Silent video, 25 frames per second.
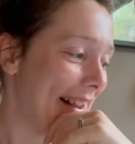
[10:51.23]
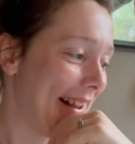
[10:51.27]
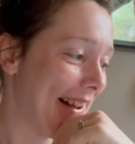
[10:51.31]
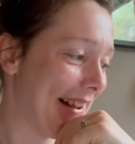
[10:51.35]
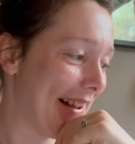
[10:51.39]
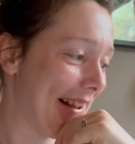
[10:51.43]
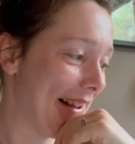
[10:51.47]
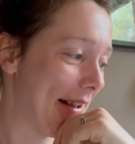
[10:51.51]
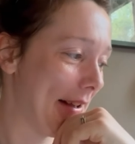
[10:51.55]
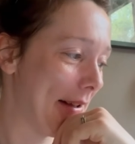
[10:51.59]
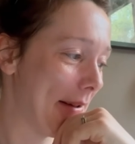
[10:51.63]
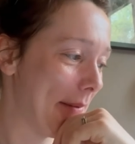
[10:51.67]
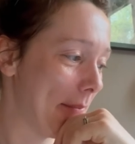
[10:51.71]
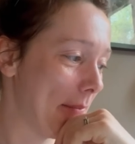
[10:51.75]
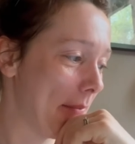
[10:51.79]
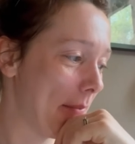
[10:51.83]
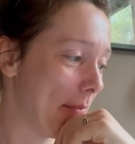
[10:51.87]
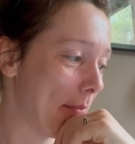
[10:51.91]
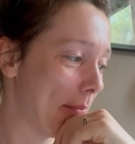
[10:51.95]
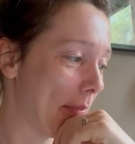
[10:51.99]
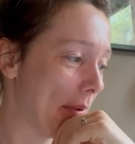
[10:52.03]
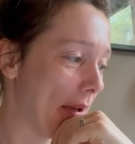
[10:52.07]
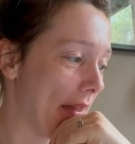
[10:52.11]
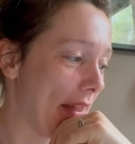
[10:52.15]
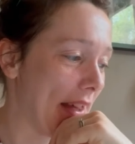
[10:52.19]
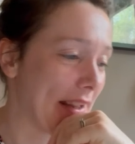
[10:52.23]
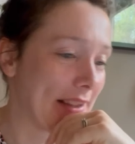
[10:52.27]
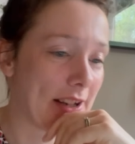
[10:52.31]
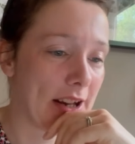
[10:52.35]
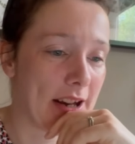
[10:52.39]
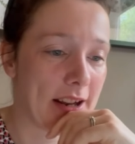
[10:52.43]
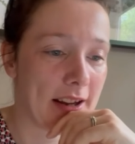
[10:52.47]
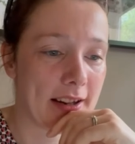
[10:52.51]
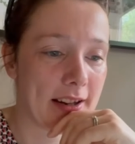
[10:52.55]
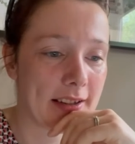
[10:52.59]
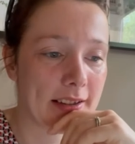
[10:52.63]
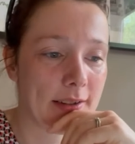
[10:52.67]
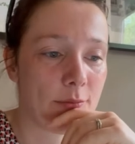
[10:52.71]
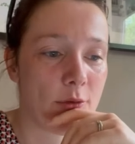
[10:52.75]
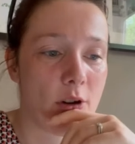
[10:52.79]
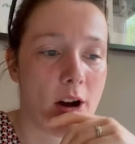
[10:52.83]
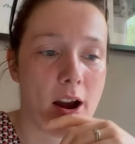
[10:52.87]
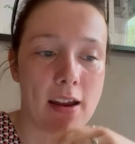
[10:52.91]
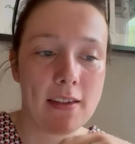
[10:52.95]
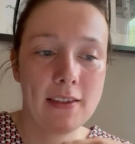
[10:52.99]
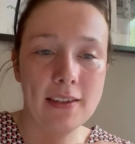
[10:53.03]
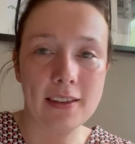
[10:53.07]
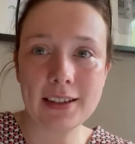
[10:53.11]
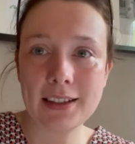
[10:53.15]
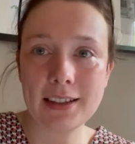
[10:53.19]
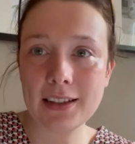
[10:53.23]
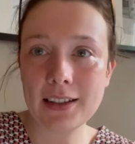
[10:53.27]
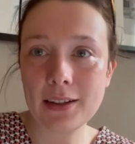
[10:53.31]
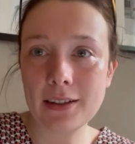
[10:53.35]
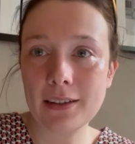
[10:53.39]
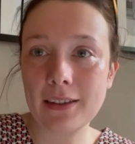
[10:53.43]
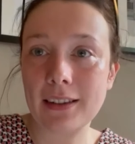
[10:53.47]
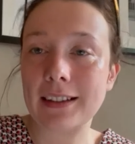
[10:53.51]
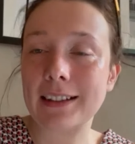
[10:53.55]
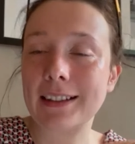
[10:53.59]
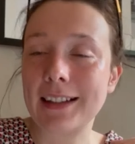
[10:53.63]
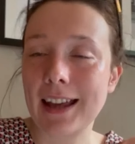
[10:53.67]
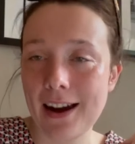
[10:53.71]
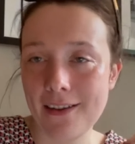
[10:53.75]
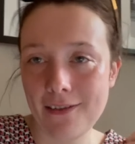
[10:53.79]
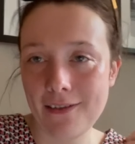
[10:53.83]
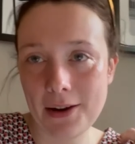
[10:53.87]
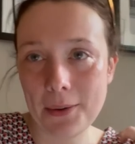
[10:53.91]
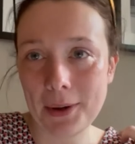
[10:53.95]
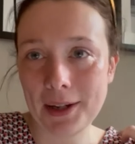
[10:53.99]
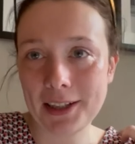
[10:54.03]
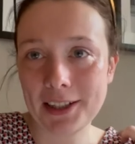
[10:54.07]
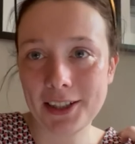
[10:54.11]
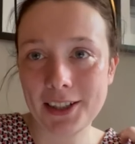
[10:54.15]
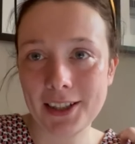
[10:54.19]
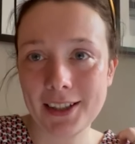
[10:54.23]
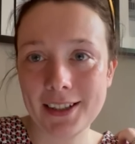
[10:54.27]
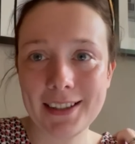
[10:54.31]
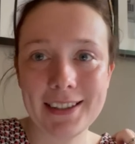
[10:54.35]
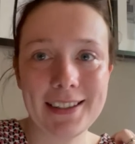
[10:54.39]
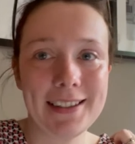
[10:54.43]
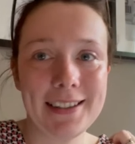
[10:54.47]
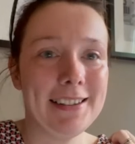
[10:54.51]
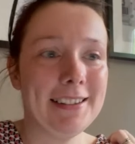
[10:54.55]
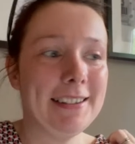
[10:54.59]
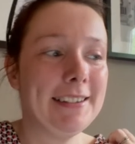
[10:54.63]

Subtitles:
But that's only because I'm writing the scary questions.